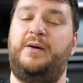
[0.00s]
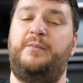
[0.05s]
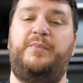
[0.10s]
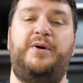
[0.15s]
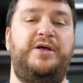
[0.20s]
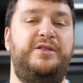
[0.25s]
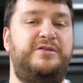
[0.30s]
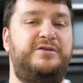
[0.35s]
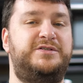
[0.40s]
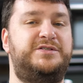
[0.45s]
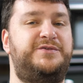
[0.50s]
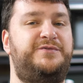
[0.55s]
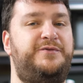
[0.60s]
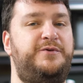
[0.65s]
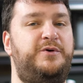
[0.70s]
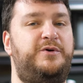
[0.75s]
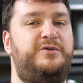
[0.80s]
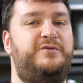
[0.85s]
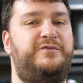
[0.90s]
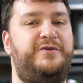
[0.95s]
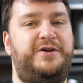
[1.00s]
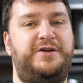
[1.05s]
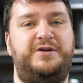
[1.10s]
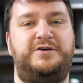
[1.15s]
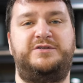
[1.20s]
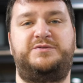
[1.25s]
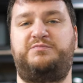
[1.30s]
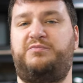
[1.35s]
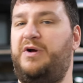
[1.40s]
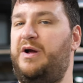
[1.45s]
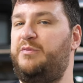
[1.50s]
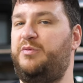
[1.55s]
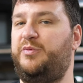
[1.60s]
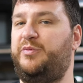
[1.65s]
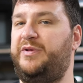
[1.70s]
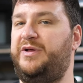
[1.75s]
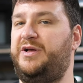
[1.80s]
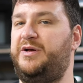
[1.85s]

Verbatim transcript: But there's a few other videos probably